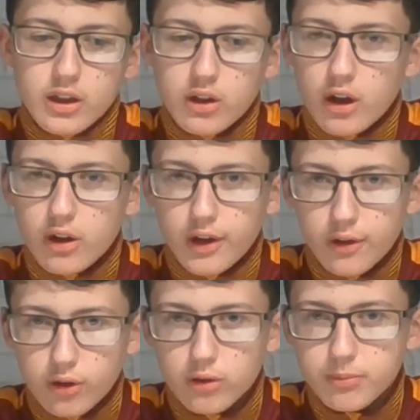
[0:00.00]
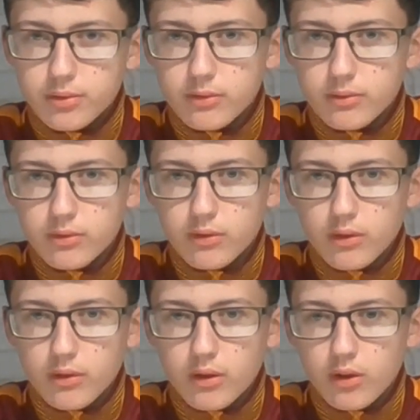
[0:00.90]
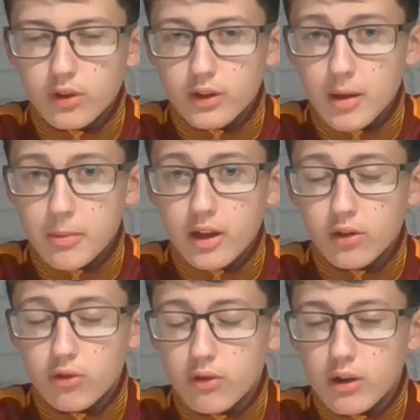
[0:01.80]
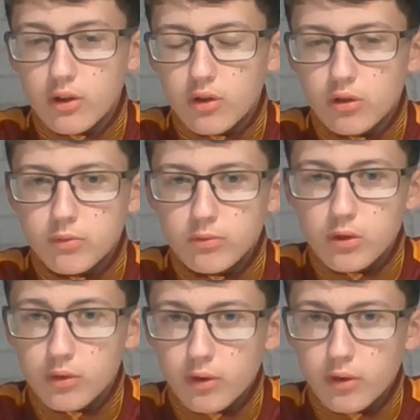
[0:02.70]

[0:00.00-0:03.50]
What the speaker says: hope Debbie has a quick recovery.